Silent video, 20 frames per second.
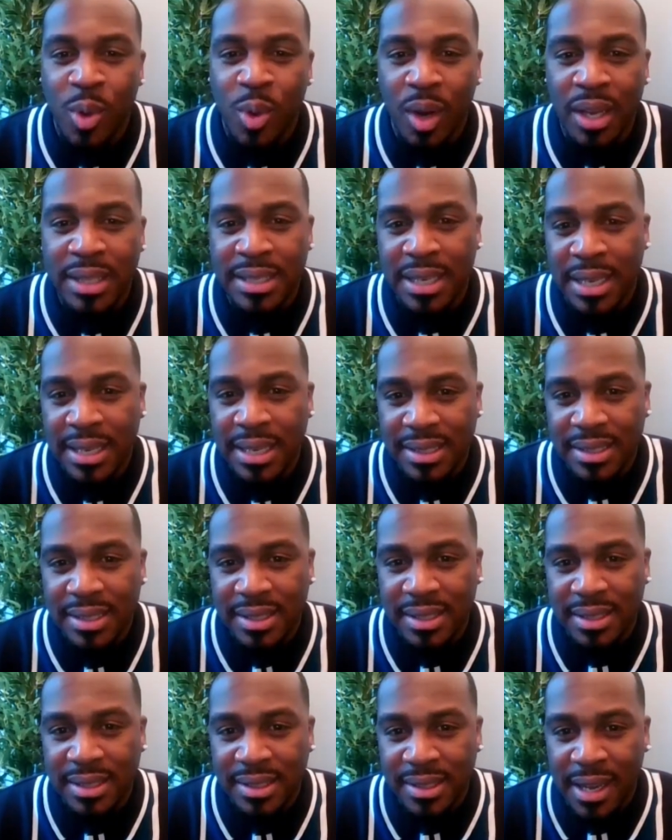
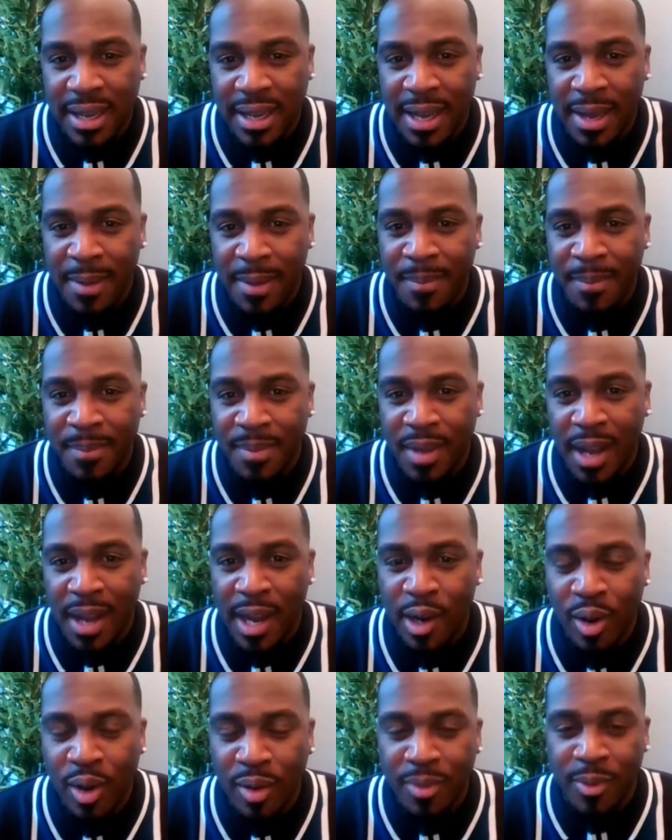qualities um, that
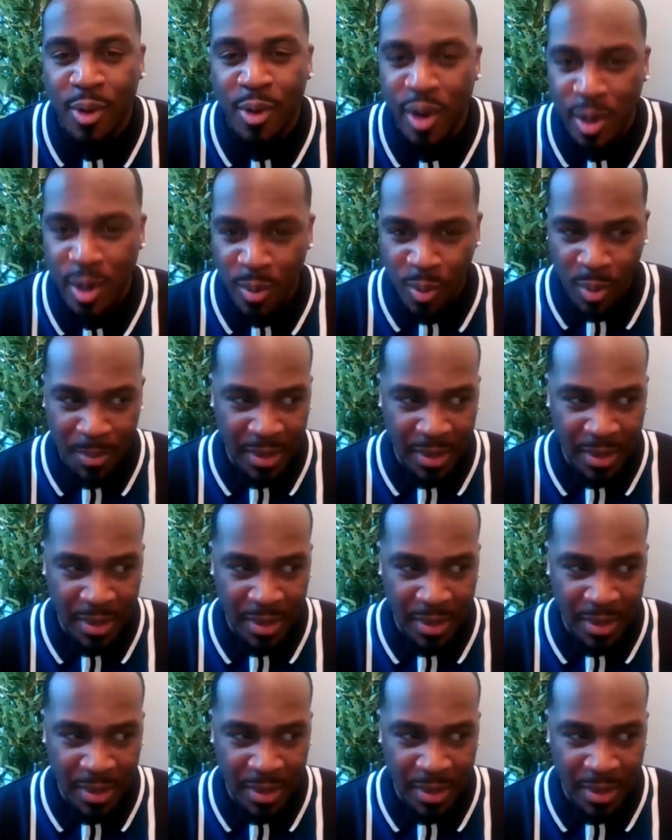I look for in a